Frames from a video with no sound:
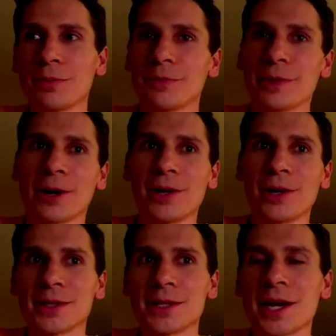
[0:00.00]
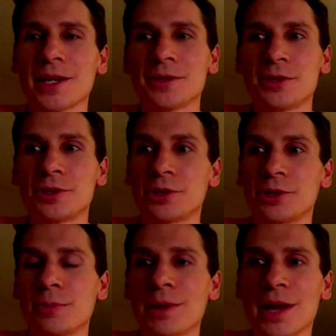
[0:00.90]
varying taste.
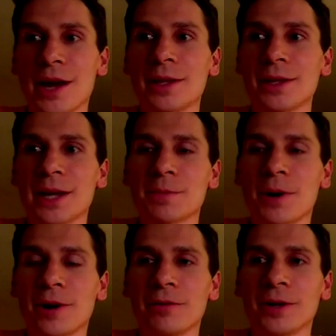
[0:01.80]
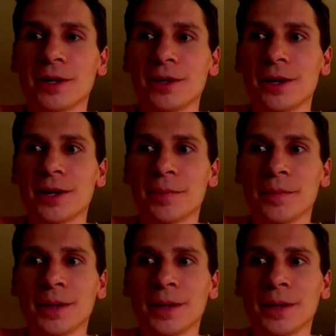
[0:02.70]
Sure, maybe I think that's part of it.
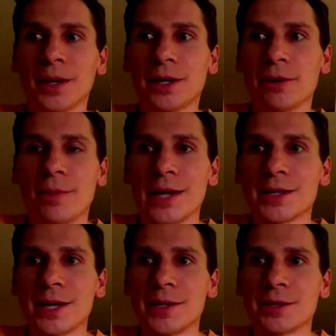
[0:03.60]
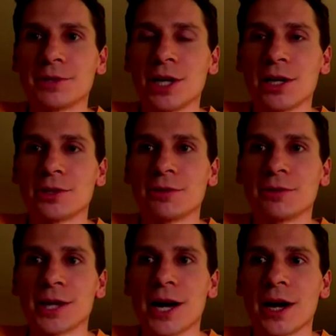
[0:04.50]
I know that my tastes have changed
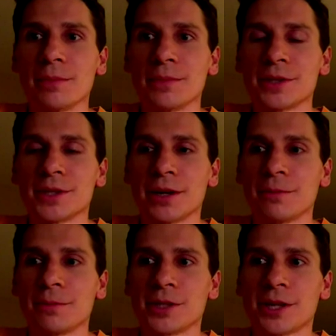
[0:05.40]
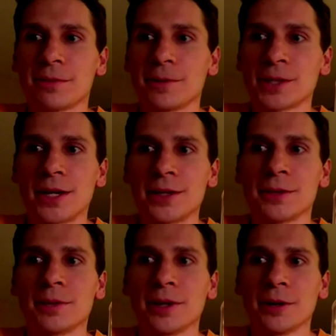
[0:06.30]
over time since I first got
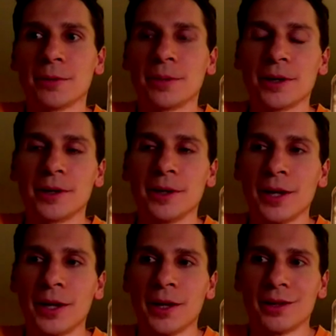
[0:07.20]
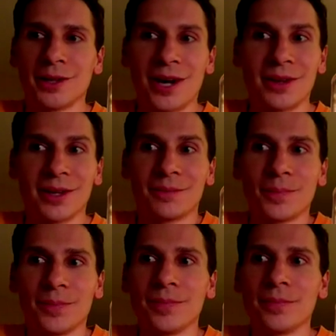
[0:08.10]
into beer, but I think
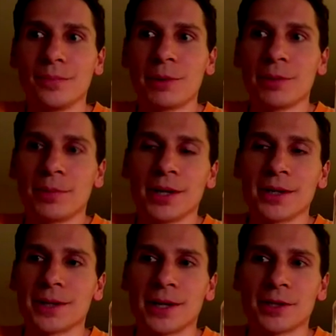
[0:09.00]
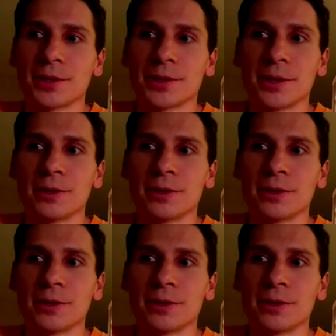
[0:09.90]
maybe the biggest thing is just that